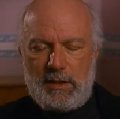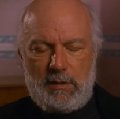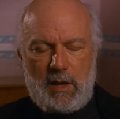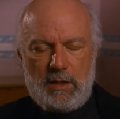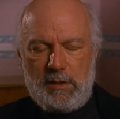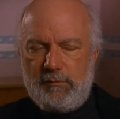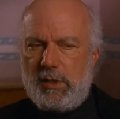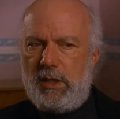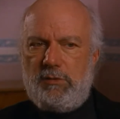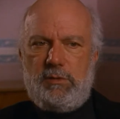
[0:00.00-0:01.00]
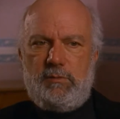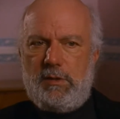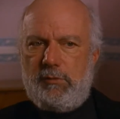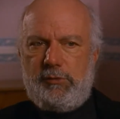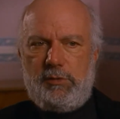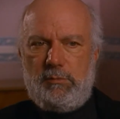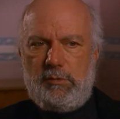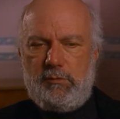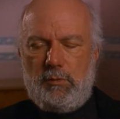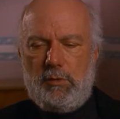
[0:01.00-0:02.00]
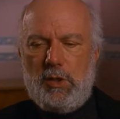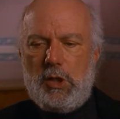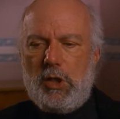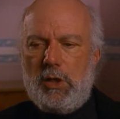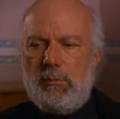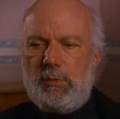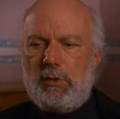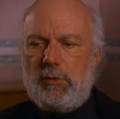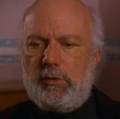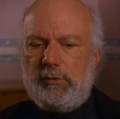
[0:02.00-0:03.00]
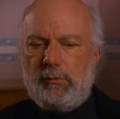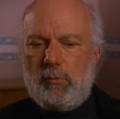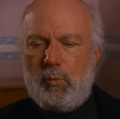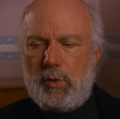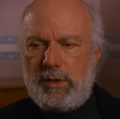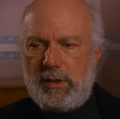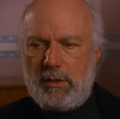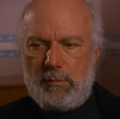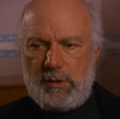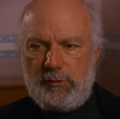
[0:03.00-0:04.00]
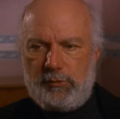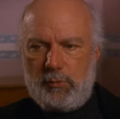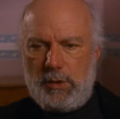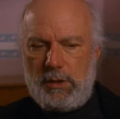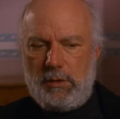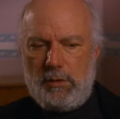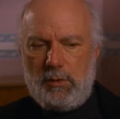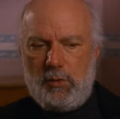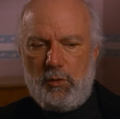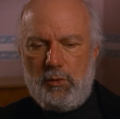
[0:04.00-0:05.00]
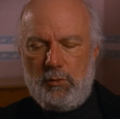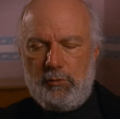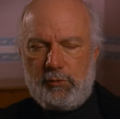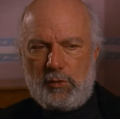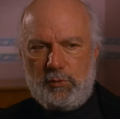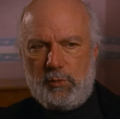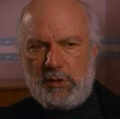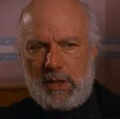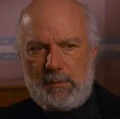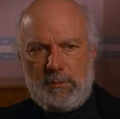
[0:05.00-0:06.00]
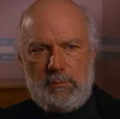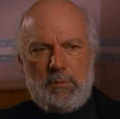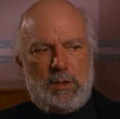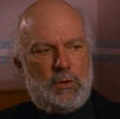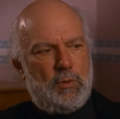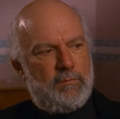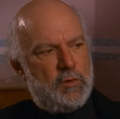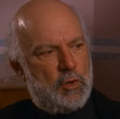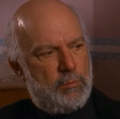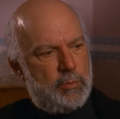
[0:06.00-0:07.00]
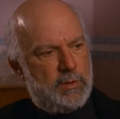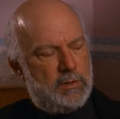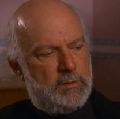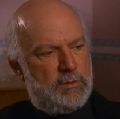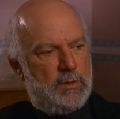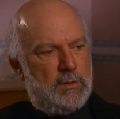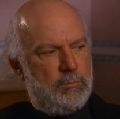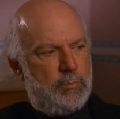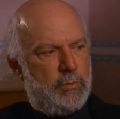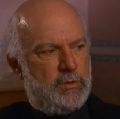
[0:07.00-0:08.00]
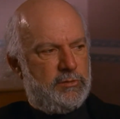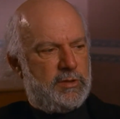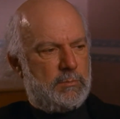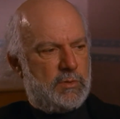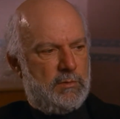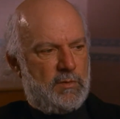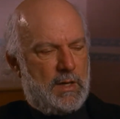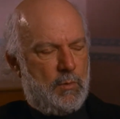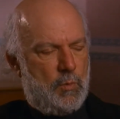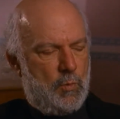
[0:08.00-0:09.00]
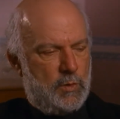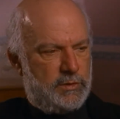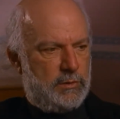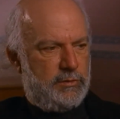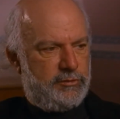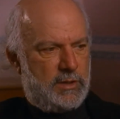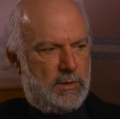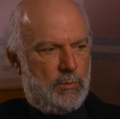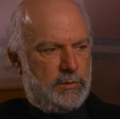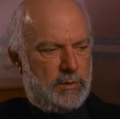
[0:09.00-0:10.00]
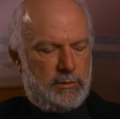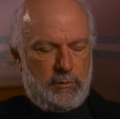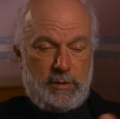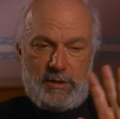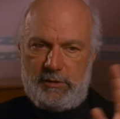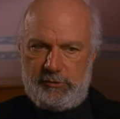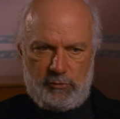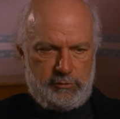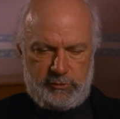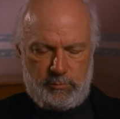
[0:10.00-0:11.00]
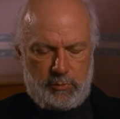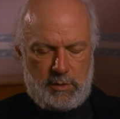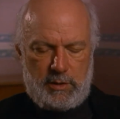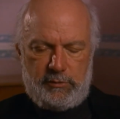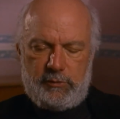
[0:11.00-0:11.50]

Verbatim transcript: lo I love casts you've never seen before, because when they come on the screen, you start to adopt them, and you have no precon preconception of how, what they're going to say, what they're going to do. Again, it's all surprise.